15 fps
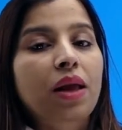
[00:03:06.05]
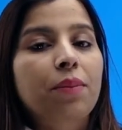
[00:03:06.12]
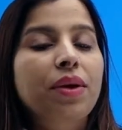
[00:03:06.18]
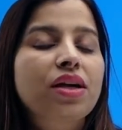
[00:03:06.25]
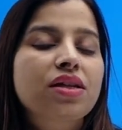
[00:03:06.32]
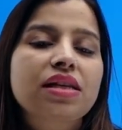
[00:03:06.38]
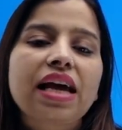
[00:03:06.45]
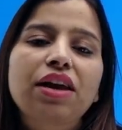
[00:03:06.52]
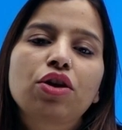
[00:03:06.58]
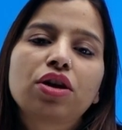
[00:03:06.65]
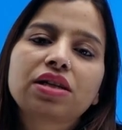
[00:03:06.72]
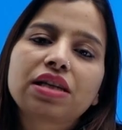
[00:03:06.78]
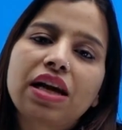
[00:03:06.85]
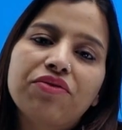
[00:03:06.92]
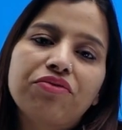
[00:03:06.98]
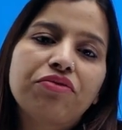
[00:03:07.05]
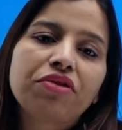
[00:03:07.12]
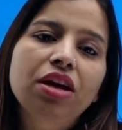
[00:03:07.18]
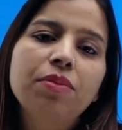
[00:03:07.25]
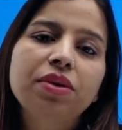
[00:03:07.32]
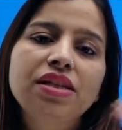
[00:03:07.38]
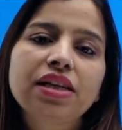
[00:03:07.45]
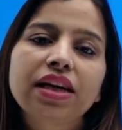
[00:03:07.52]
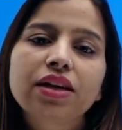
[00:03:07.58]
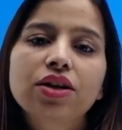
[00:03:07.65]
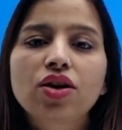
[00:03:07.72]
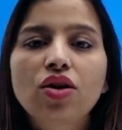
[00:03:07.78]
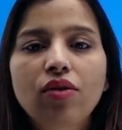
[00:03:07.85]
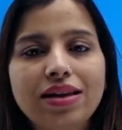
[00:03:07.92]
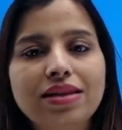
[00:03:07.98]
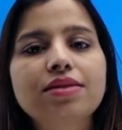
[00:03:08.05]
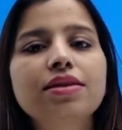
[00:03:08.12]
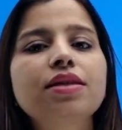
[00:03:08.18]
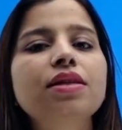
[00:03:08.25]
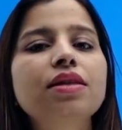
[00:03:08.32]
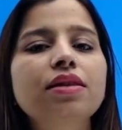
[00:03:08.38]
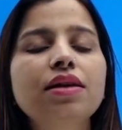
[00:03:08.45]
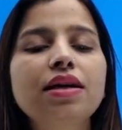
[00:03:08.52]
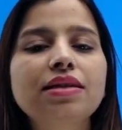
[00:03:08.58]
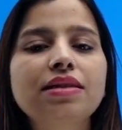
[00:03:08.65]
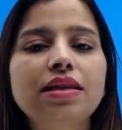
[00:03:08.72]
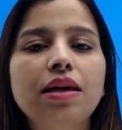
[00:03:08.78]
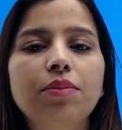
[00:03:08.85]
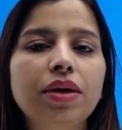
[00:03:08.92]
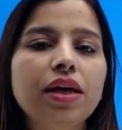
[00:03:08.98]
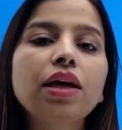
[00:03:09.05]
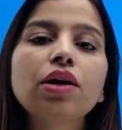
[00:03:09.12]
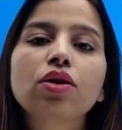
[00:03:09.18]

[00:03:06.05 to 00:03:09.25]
Because not everybody can go and sit in the assembly,